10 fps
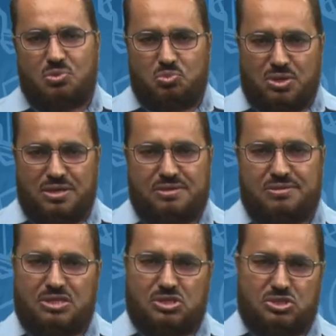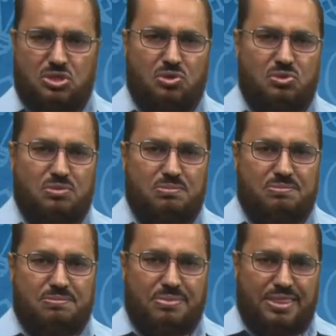when the
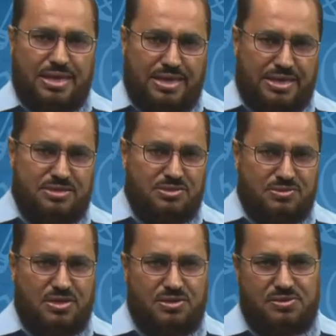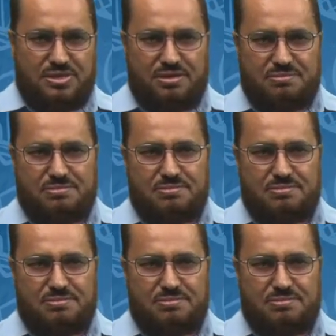storm hit the area.